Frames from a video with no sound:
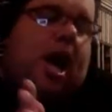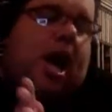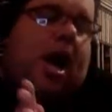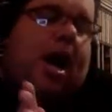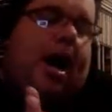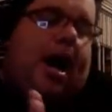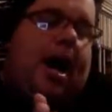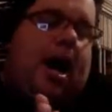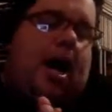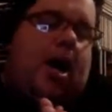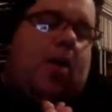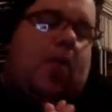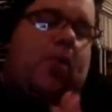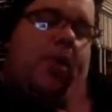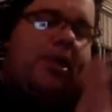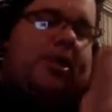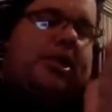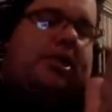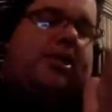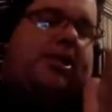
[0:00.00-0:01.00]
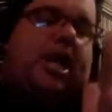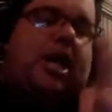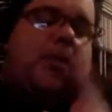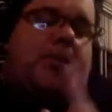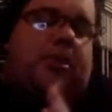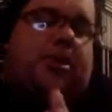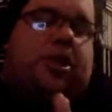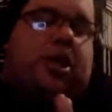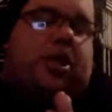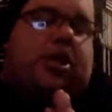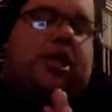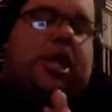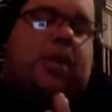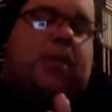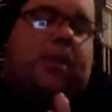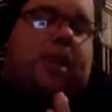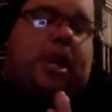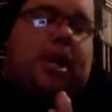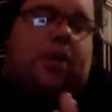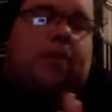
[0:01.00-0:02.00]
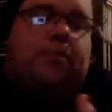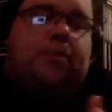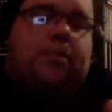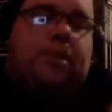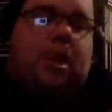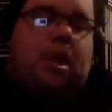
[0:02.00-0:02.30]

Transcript: Um, just hear, just hear me out.